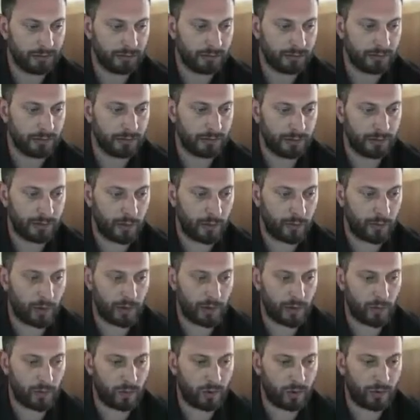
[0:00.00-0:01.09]
the Run the
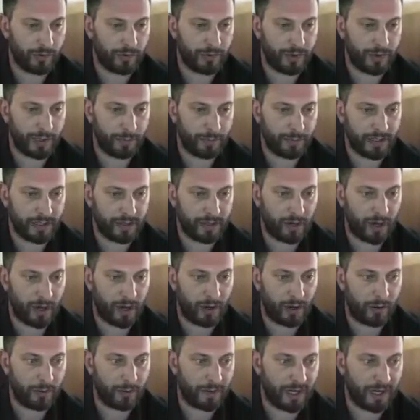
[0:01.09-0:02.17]
World thing, but not
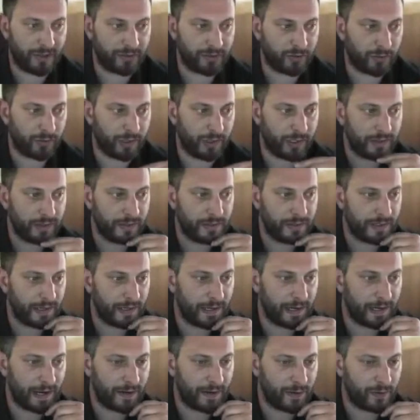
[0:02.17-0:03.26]
on my screen. And
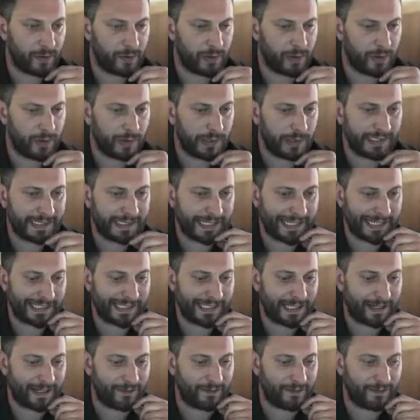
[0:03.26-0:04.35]
I don't know exactly how
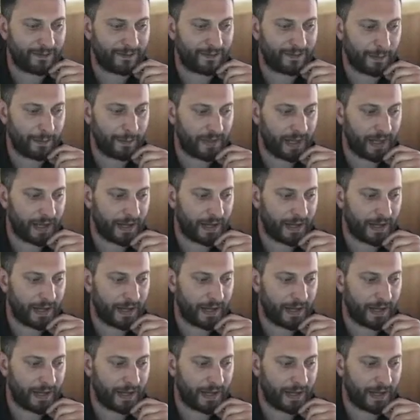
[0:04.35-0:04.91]
to flip that.